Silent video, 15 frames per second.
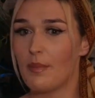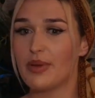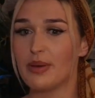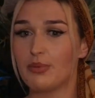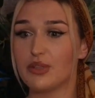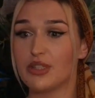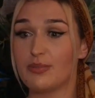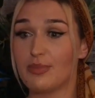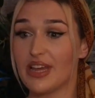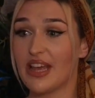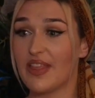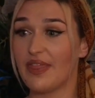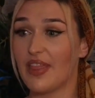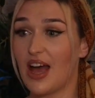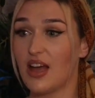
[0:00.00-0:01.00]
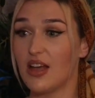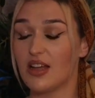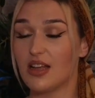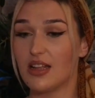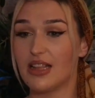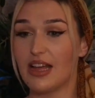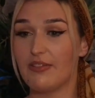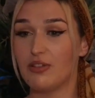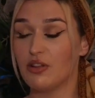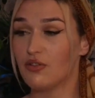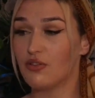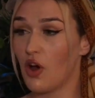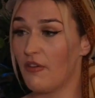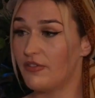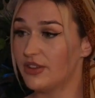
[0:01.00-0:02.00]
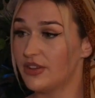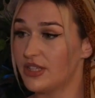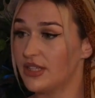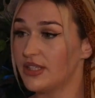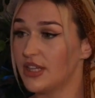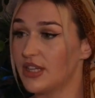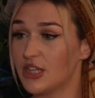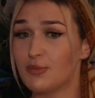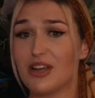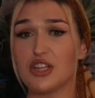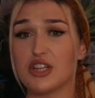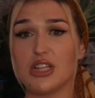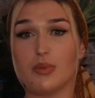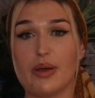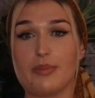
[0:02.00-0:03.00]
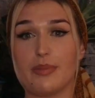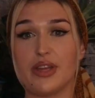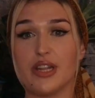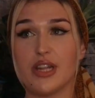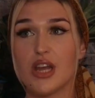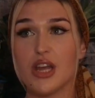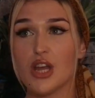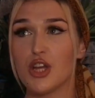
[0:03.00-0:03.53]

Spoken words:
I want people to be in that level of confidence, and especially women,